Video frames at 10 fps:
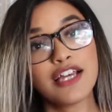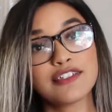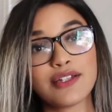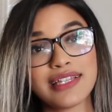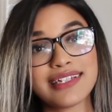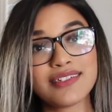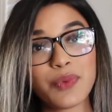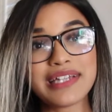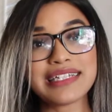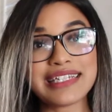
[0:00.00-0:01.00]
So this
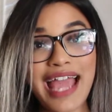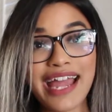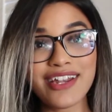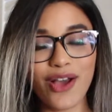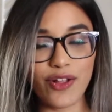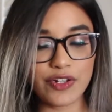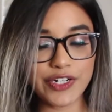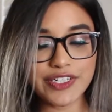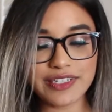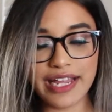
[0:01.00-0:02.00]
was $10.